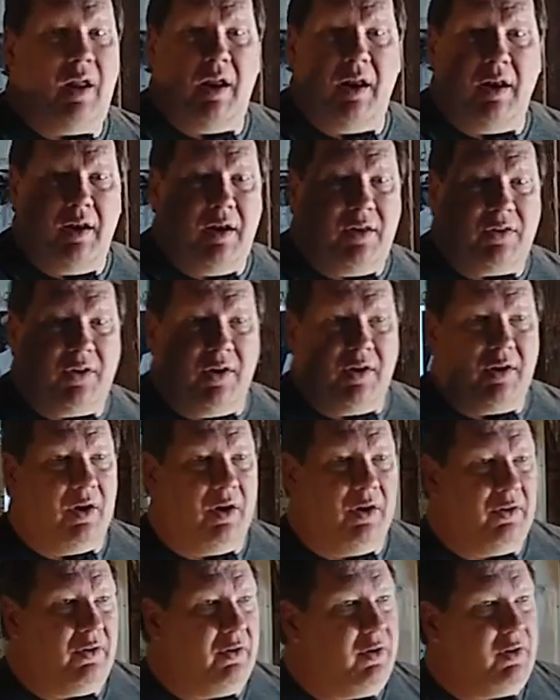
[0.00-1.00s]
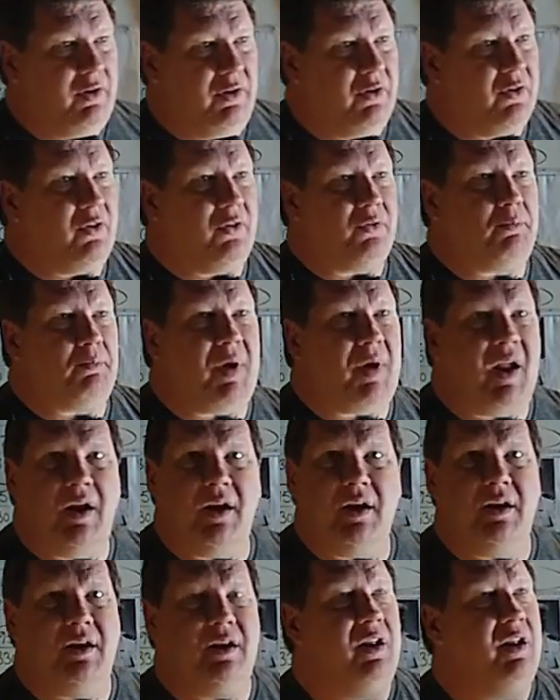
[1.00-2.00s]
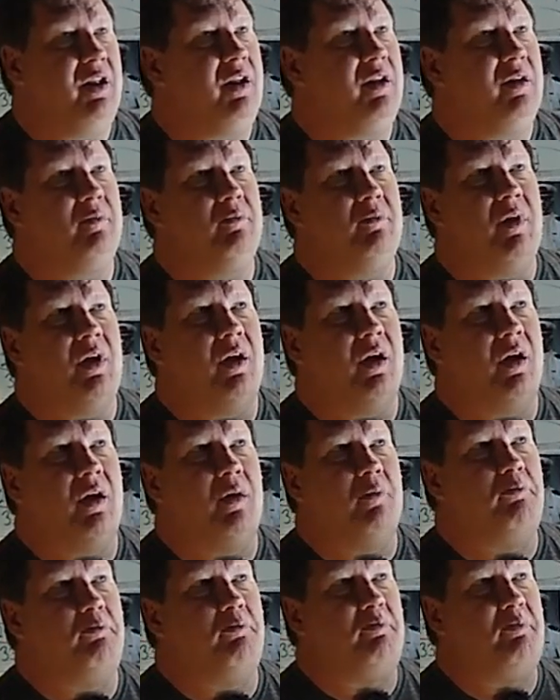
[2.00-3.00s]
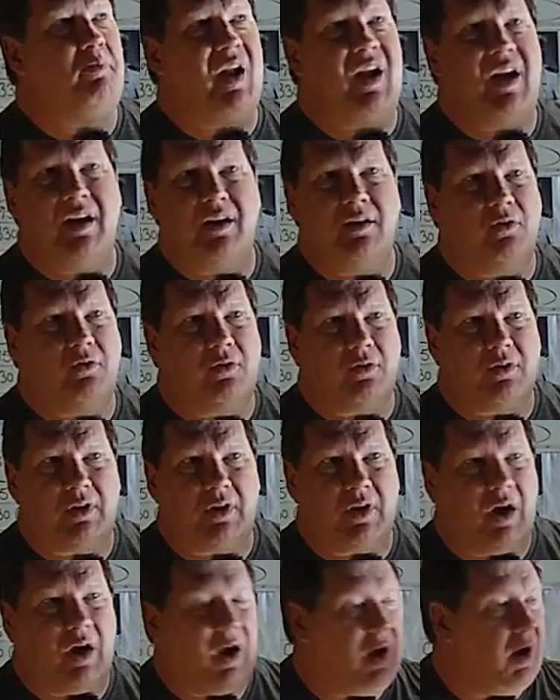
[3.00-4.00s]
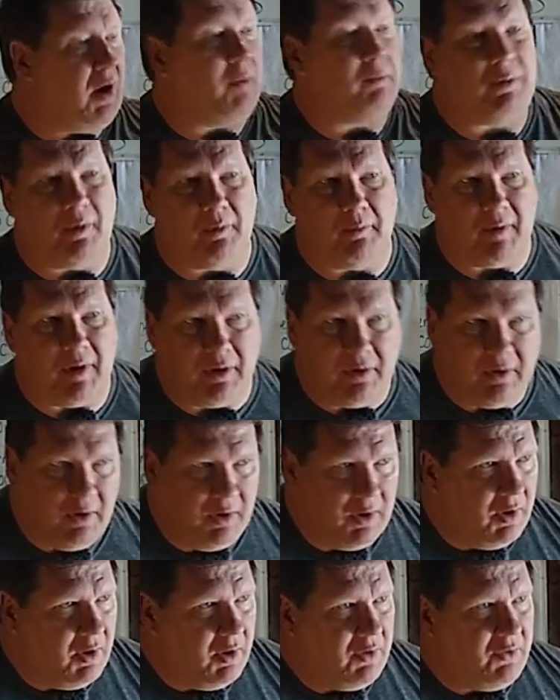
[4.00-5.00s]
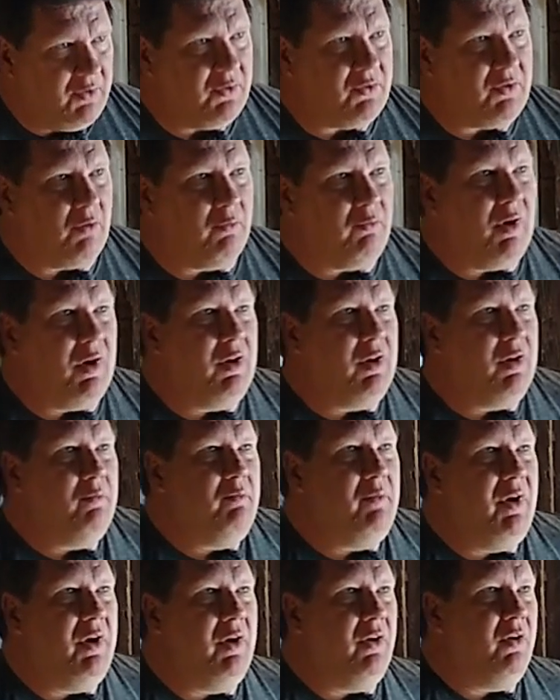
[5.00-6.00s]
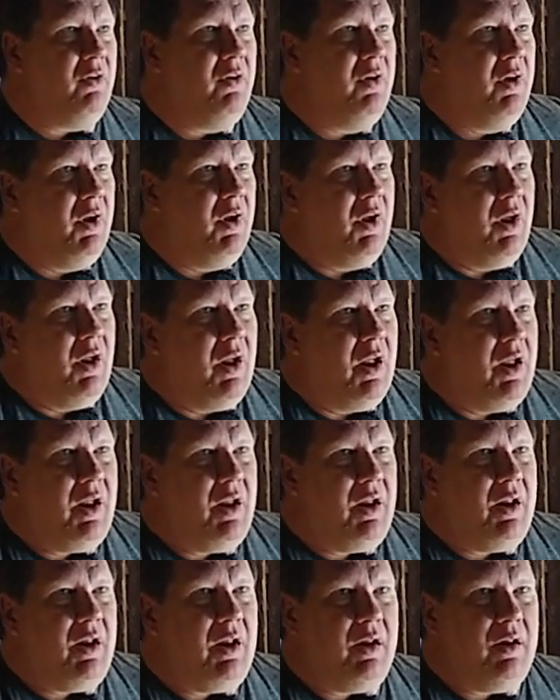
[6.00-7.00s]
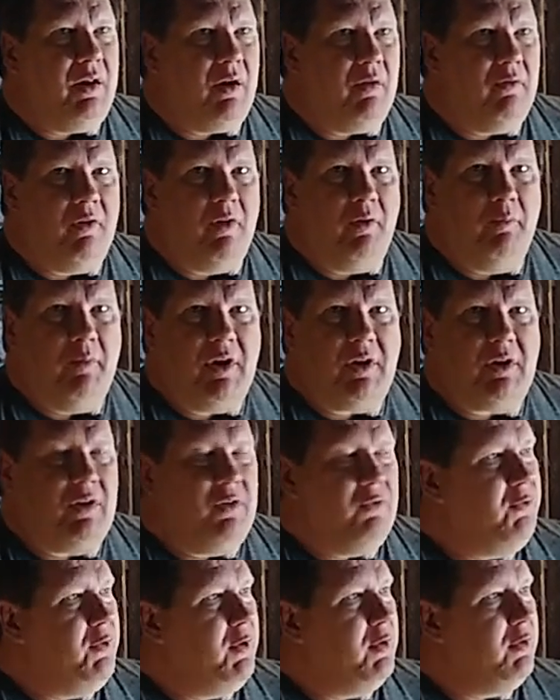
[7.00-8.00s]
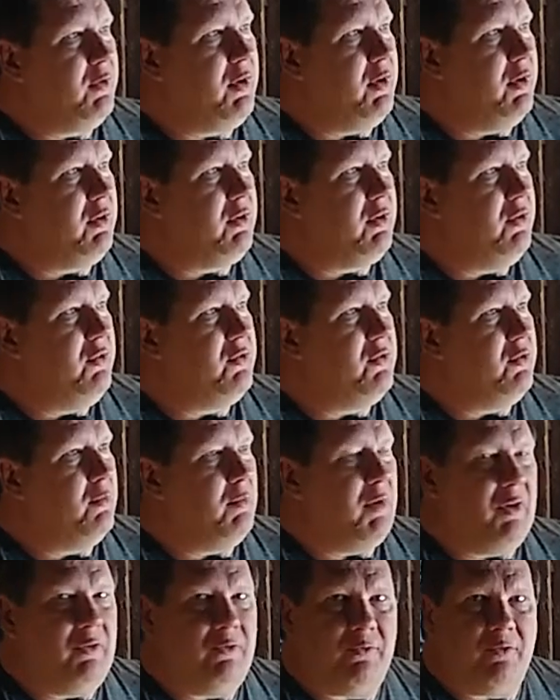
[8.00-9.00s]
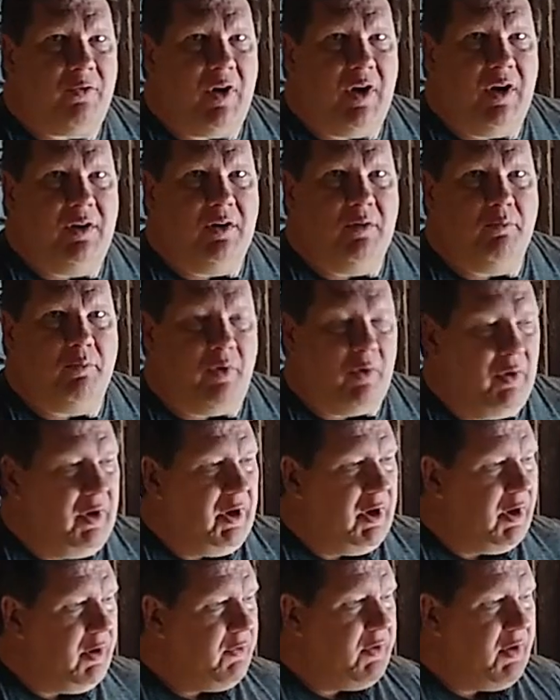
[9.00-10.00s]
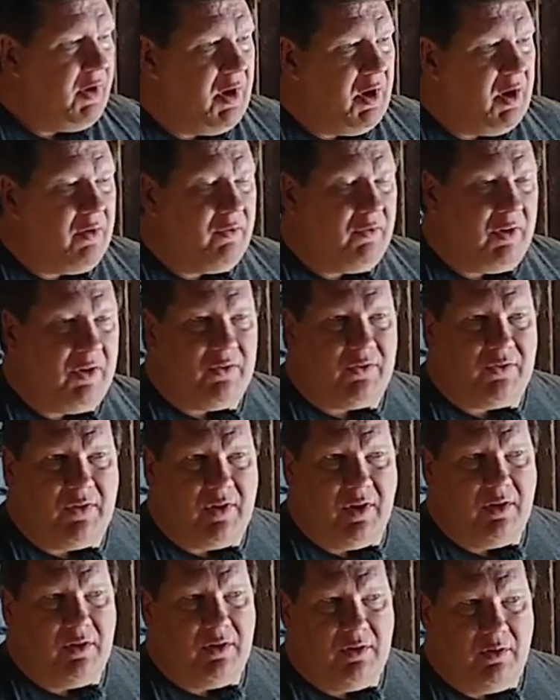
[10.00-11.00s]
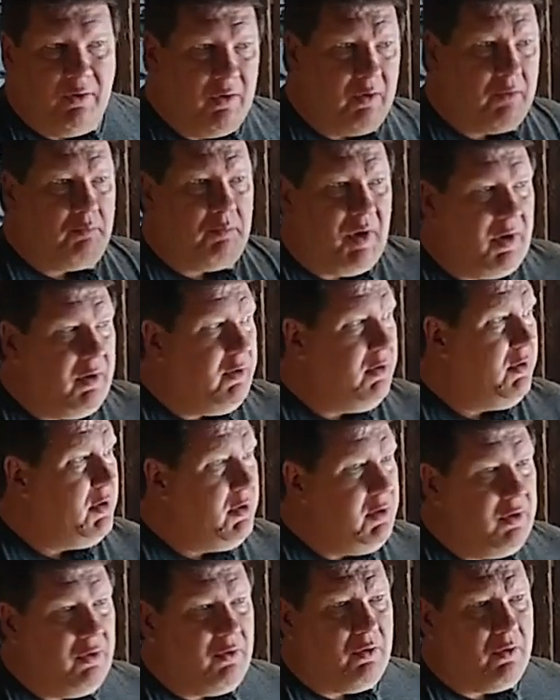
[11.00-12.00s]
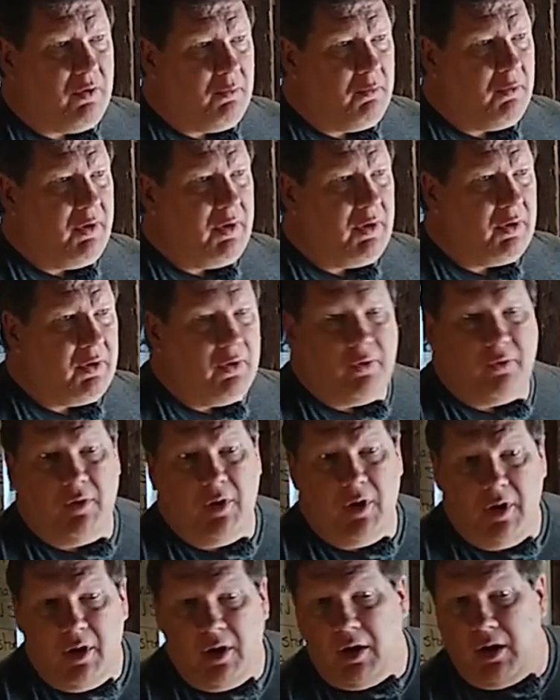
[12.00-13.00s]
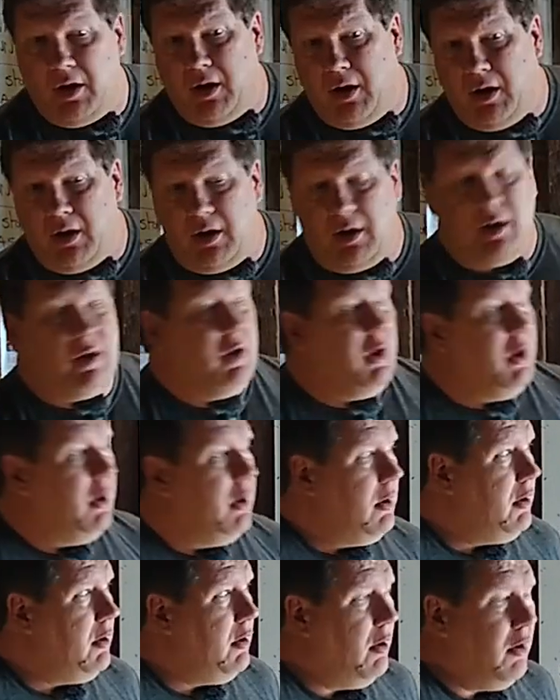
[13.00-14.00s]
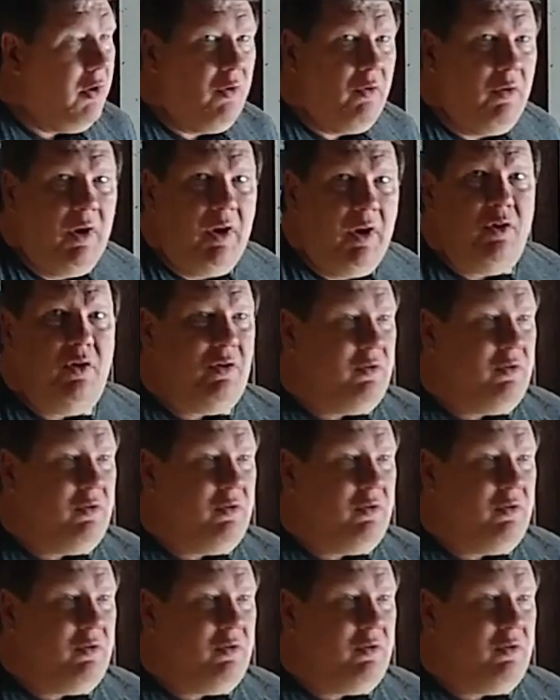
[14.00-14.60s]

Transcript: anything other than you're just paying him a banal compliment. Just a run-of-the-mill, hey, I want to make you feel good because you're my friend and point out the obvious that you look better than you normally do. Hey, you know,